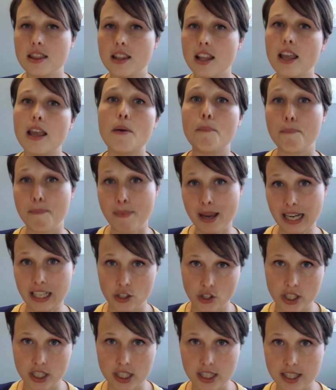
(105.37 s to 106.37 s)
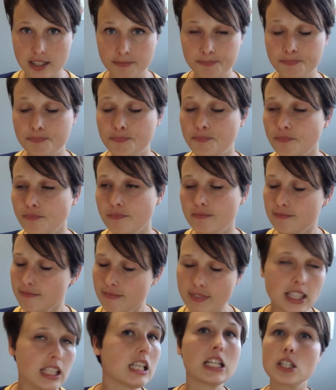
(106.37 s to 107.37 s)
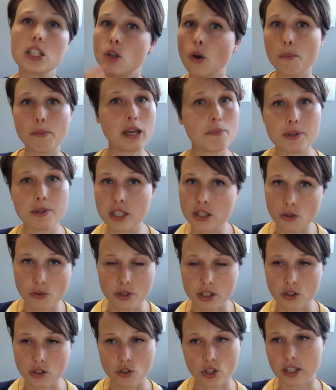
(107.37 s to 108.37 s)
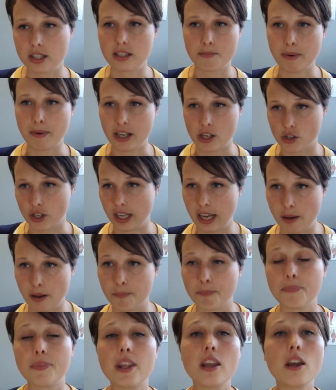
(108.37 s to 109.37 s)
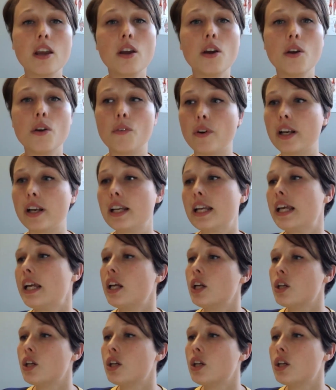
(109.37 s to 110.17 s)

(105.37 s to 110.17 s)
it matches. Because homeopathy is always just a matching game, right?